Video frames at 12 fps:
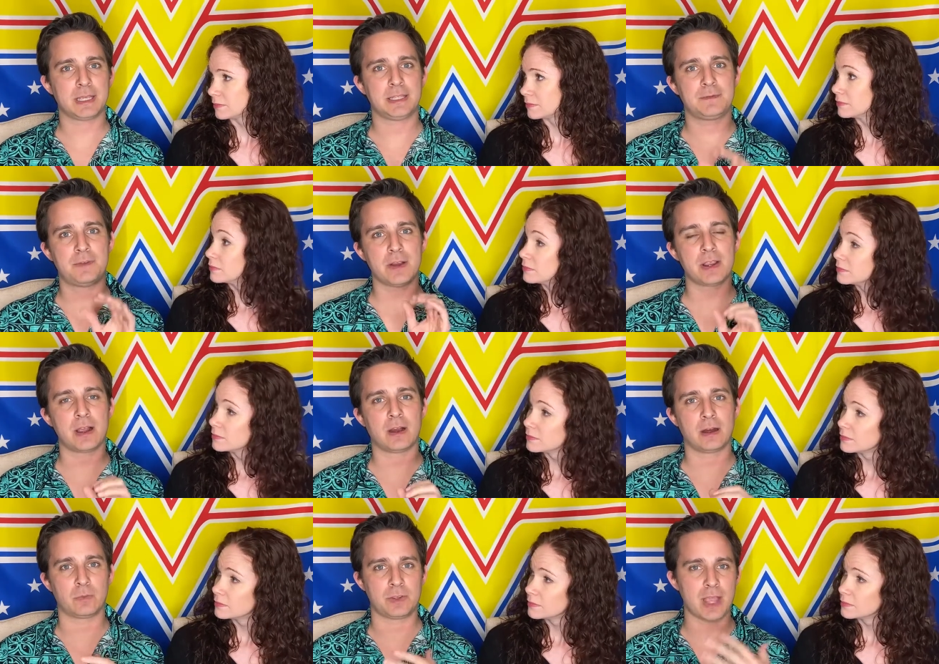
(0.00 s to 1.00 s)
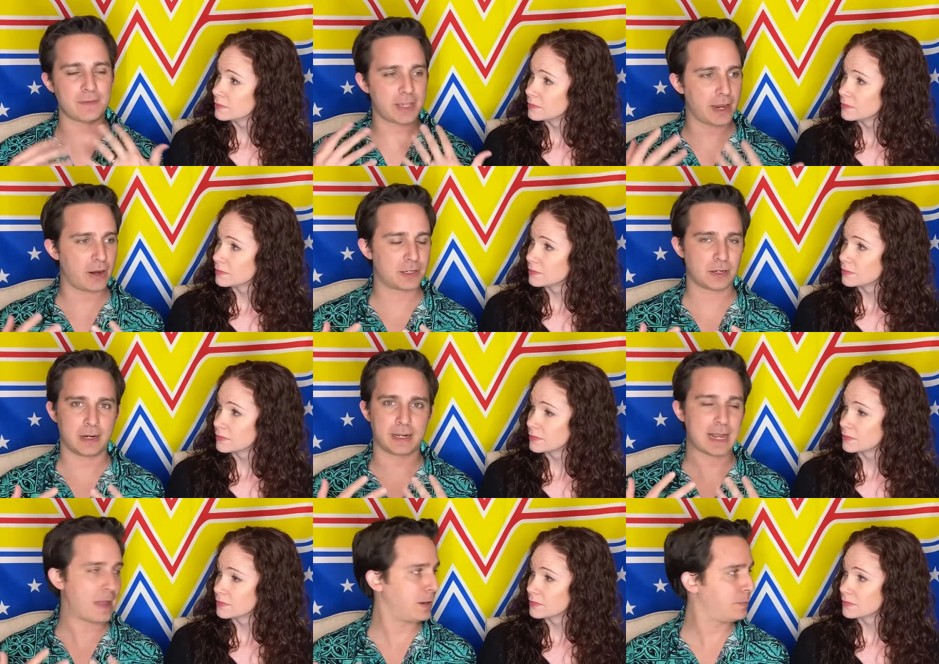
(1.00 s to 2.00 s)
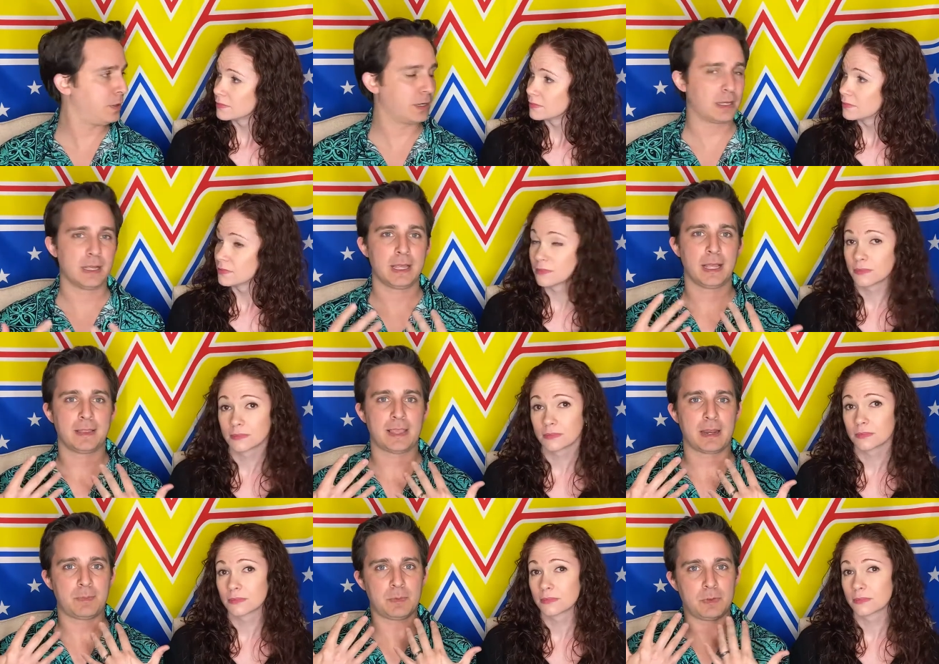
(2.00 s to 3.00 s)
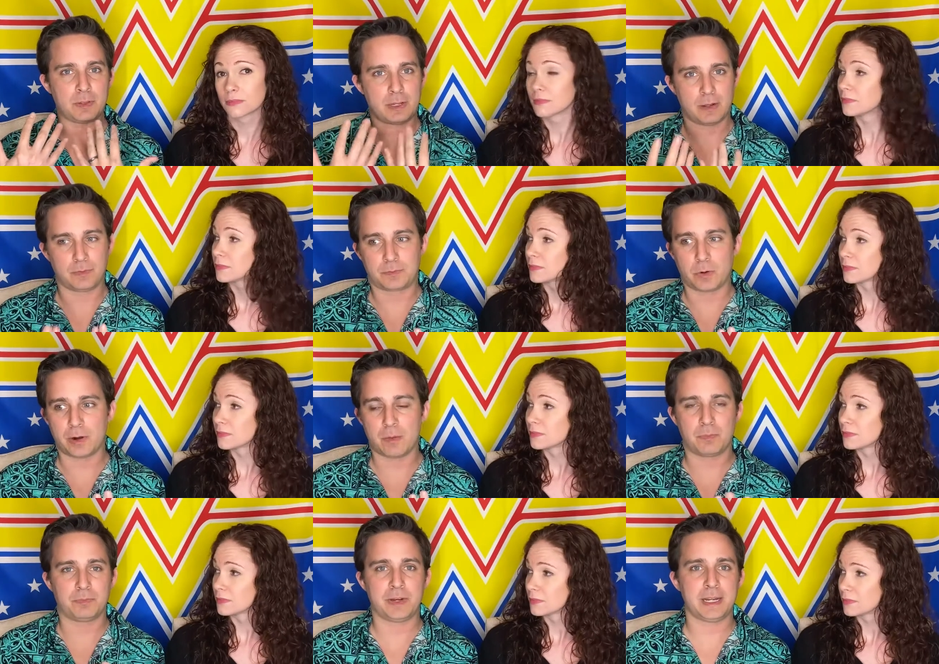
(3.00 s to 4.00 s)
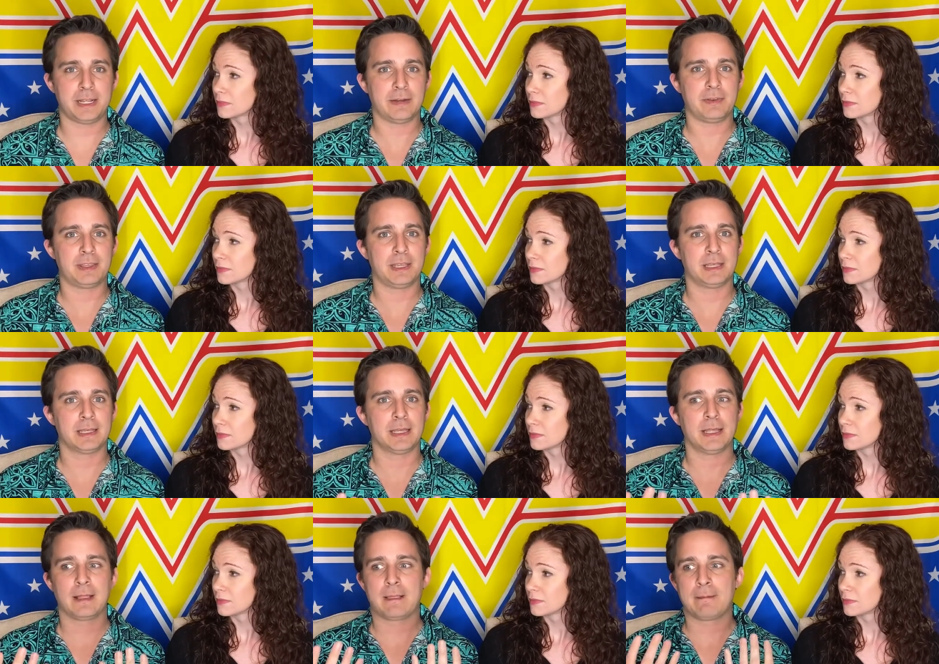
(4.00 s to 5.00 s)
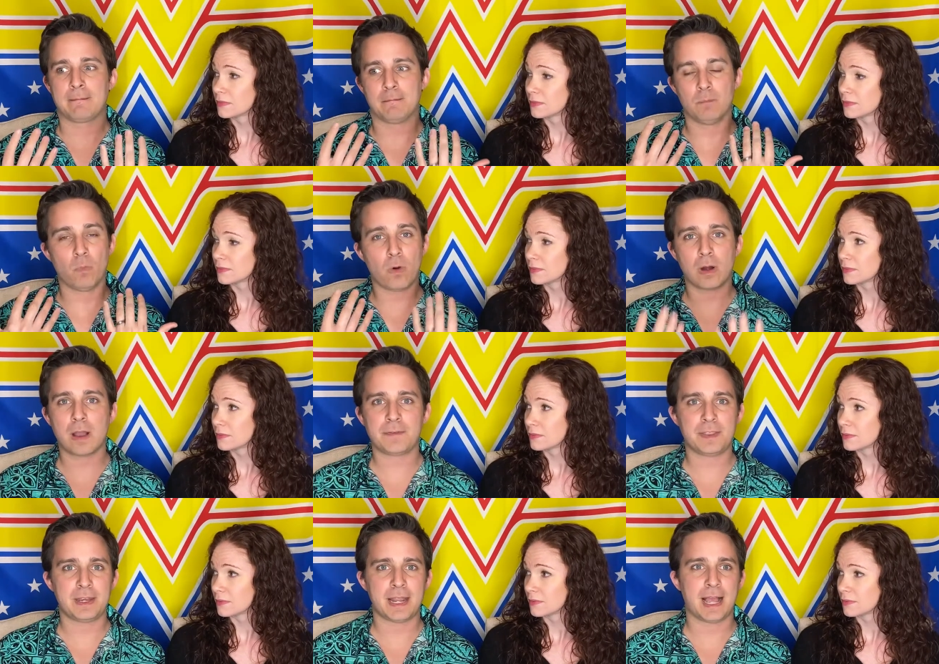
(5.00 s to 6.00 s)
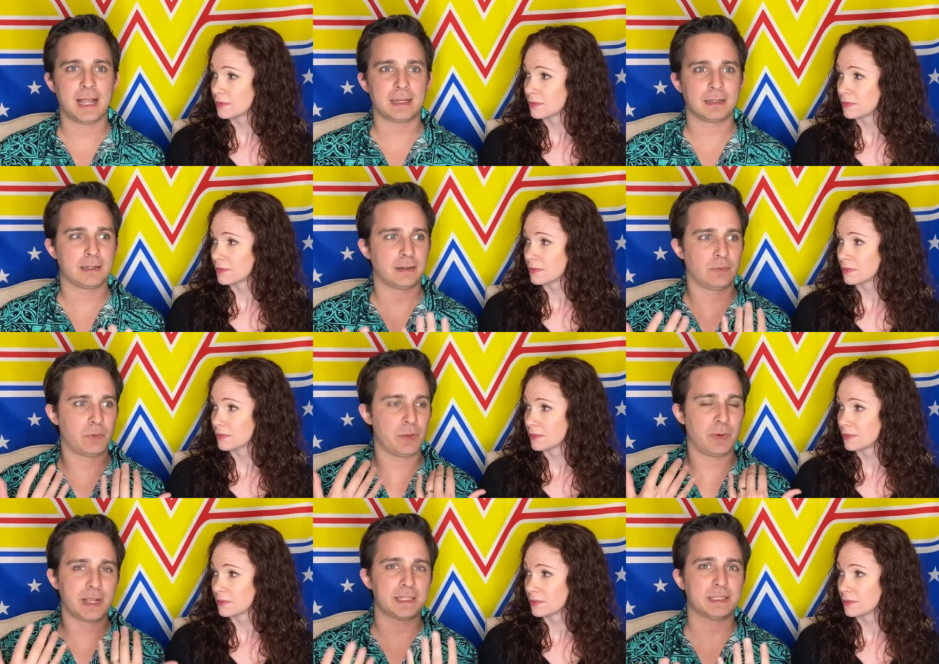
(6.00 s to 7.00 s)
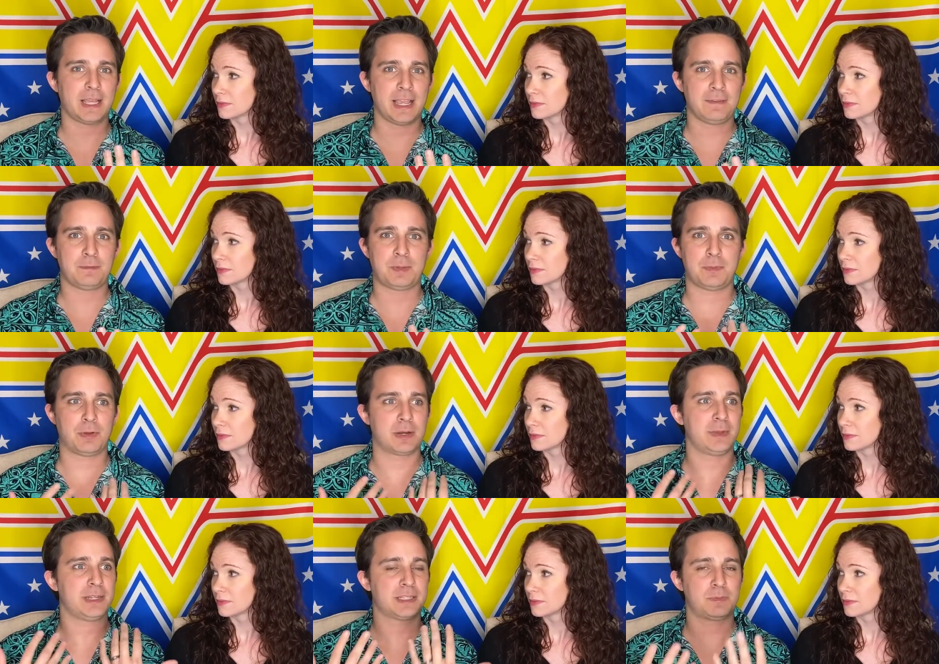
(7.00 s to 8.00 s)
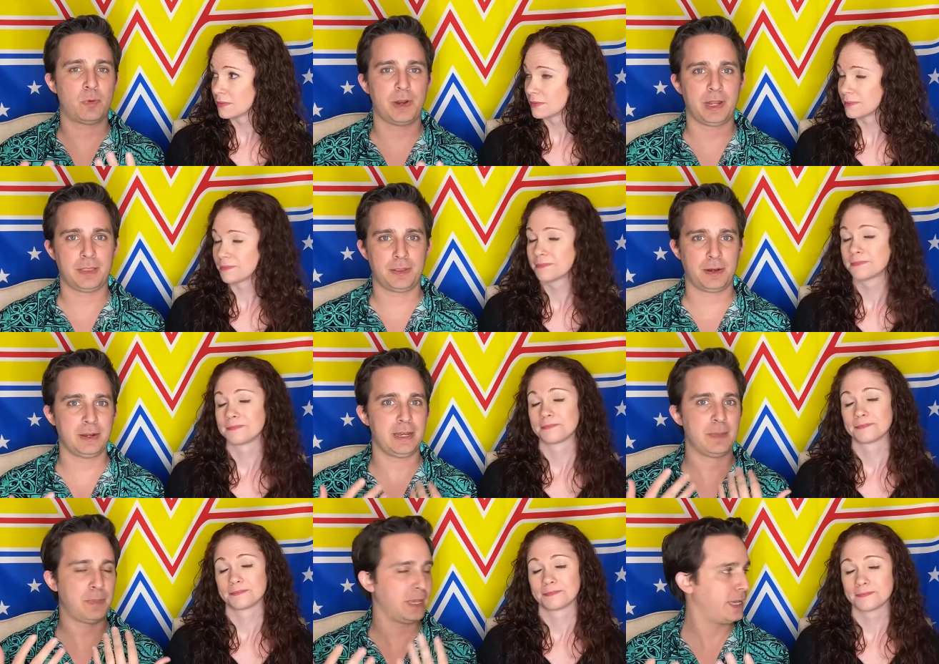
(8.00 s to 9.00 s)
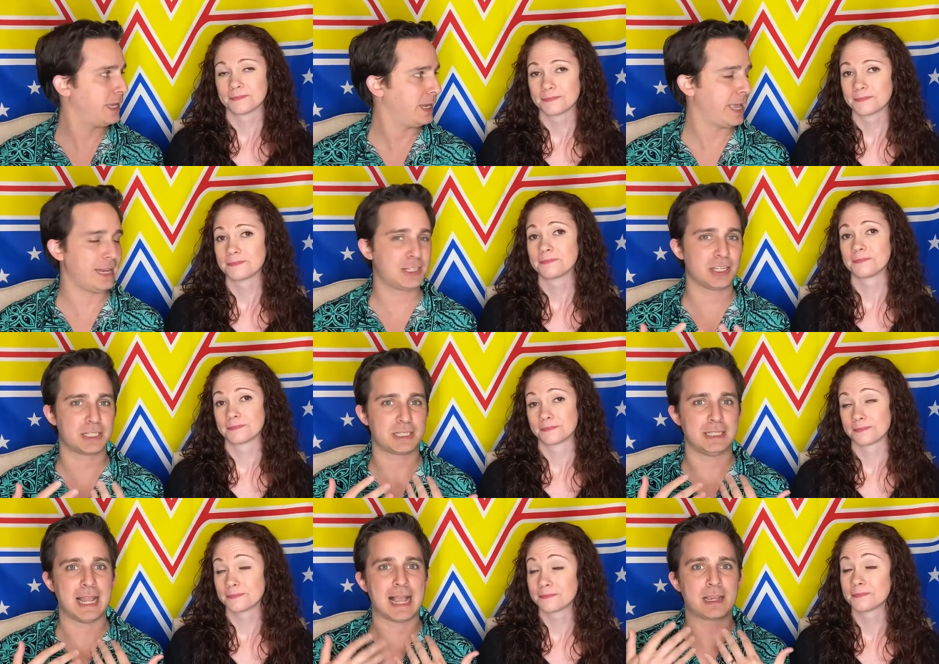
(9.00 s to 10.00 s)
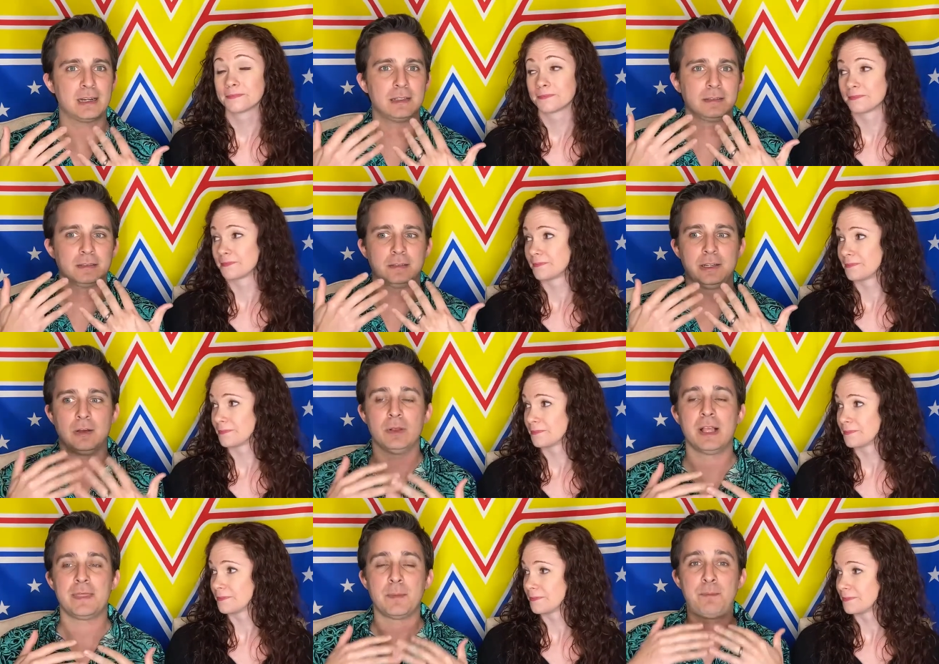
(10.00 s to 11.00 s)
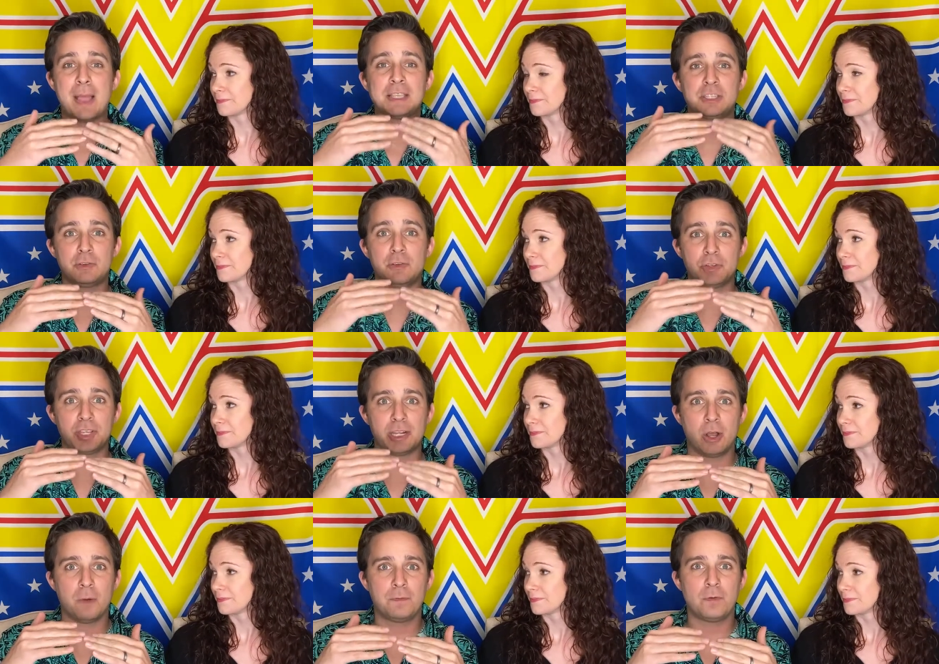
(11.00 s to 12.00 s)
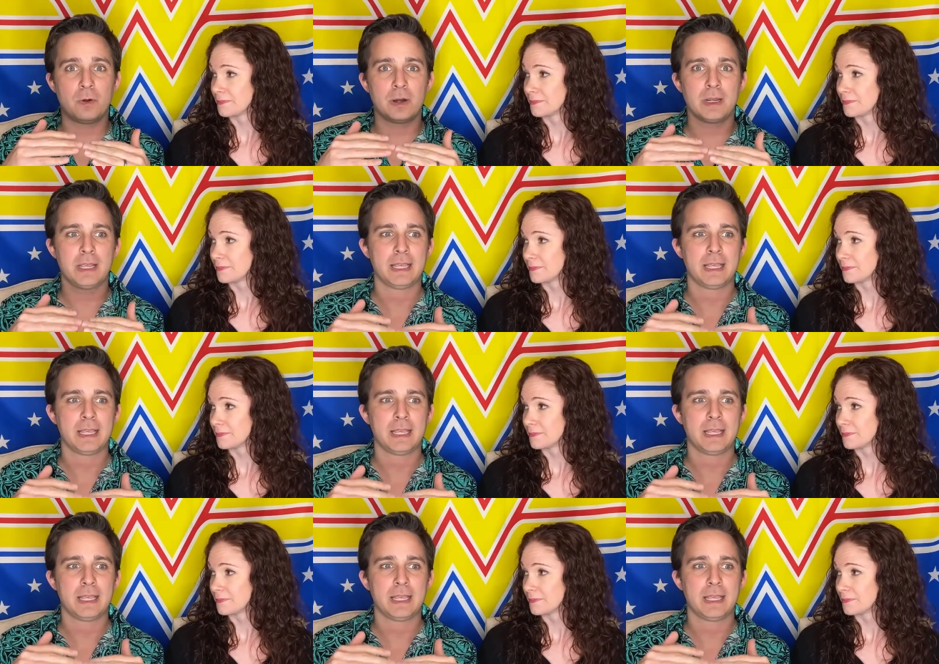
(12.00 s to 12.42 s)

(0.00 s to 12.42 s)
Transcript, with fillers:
Speaker 1: it's very hard when you have a character in a comic book that people, you know, growing up reading and everything, more often than not, when you bring it to life, people are going to be disappointed, they're going to nitpick it, and it's just not going to, you know, the best you usually can hope for